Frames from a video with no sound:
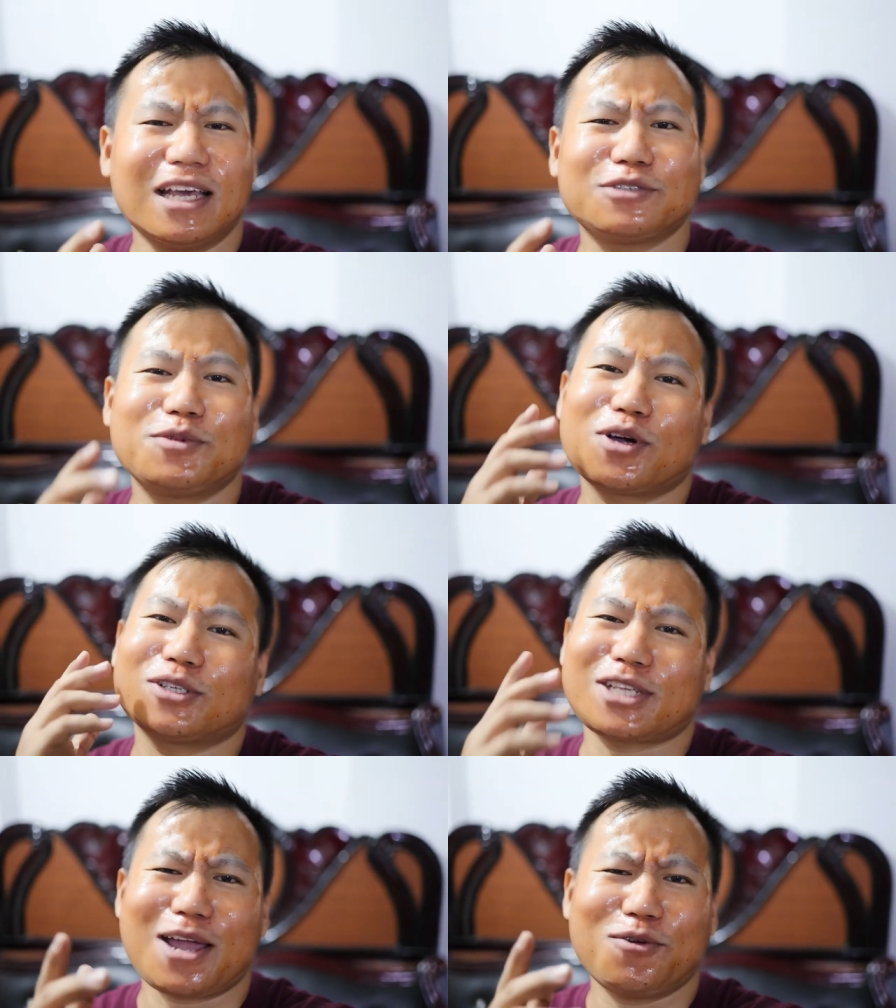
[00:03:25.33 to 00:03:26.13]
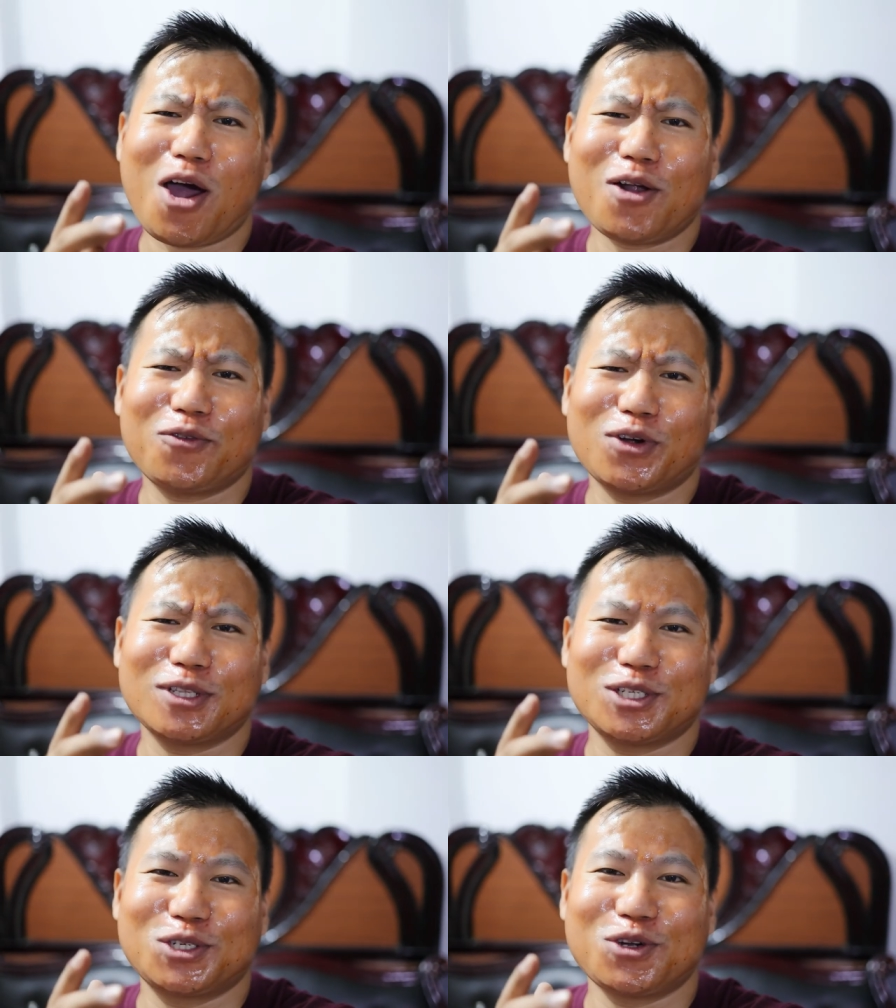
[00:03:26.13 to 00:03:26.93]
that's because I go out for
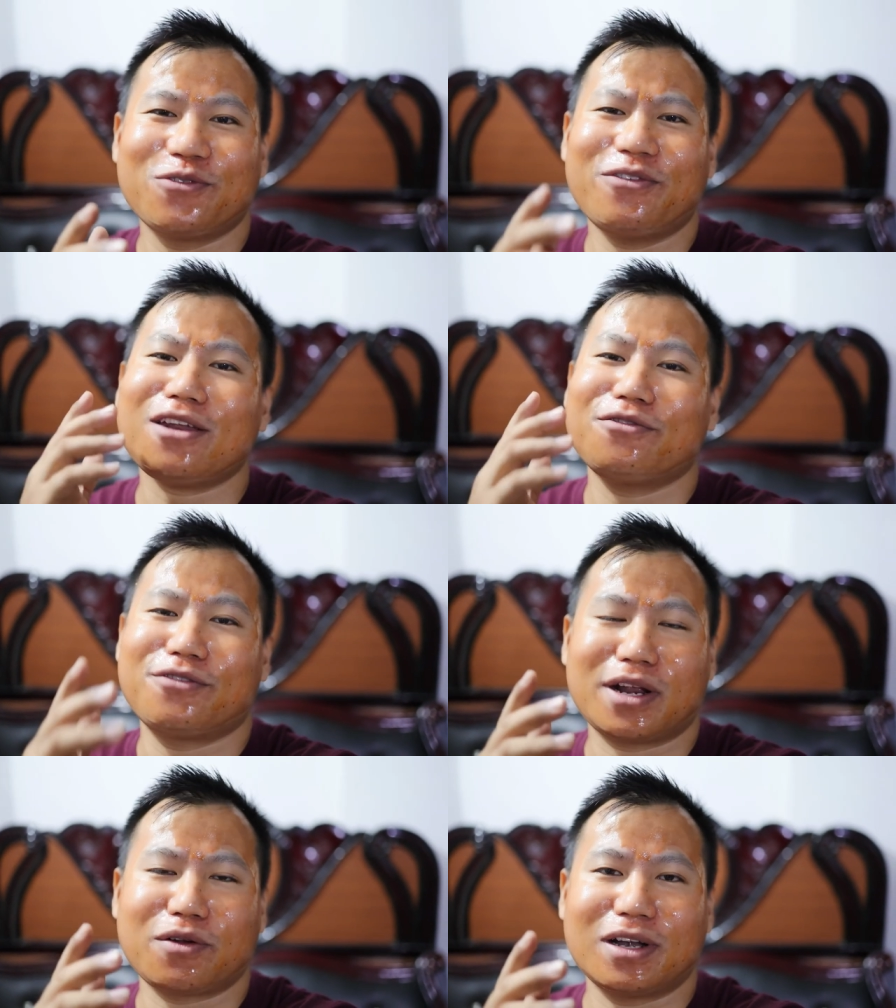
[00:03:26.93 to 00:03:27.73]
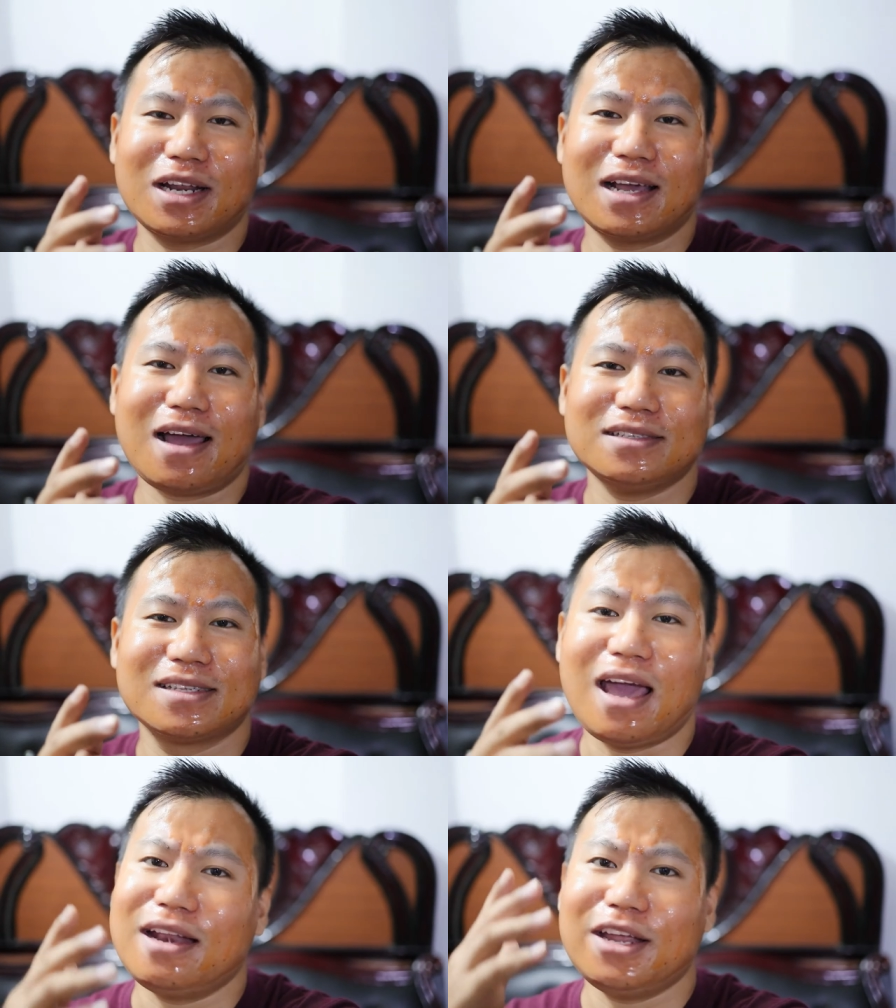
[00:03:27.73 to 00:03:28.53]
the shoot very frequently, guys,
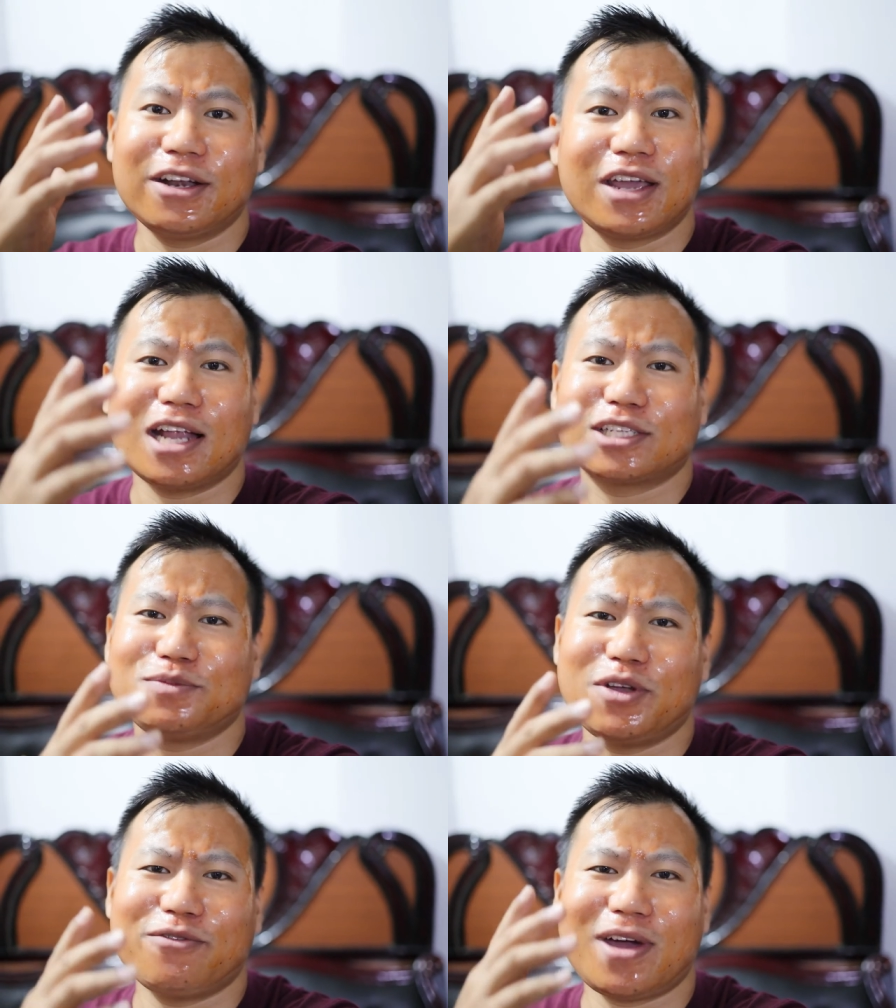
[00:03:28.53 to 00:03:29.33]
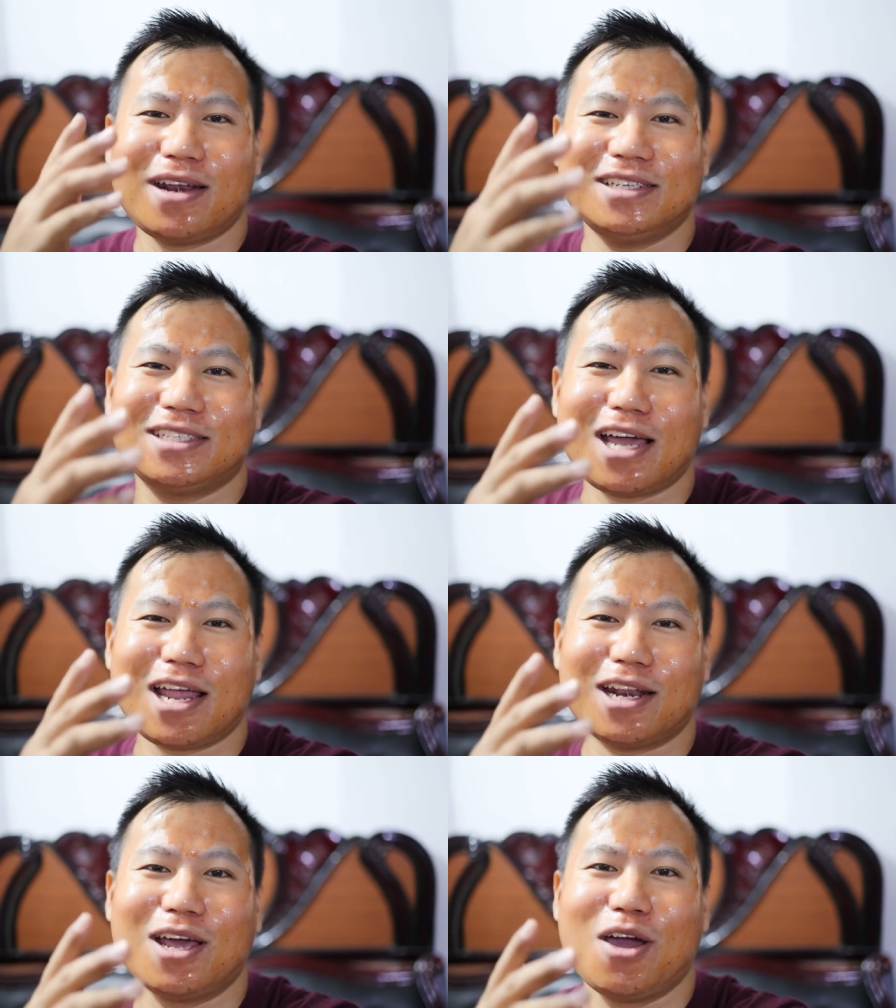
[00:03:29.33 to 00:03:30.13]
and it gets me very
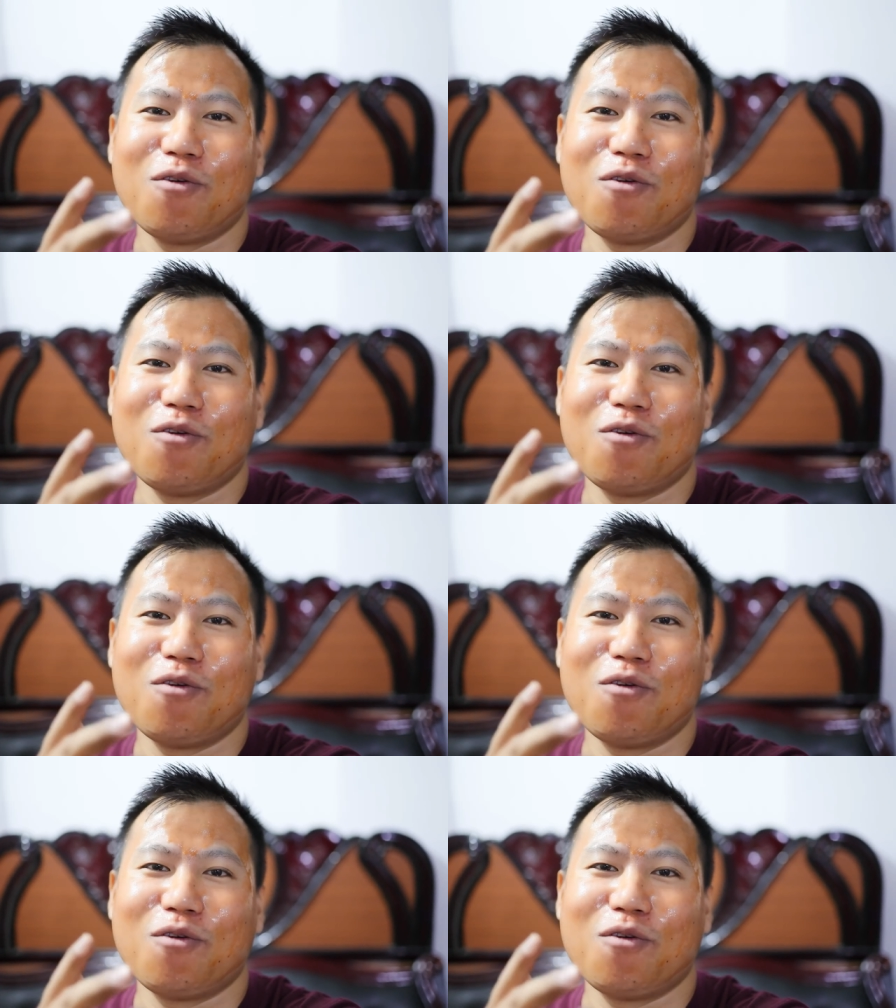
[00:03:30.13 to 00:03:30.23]
tan,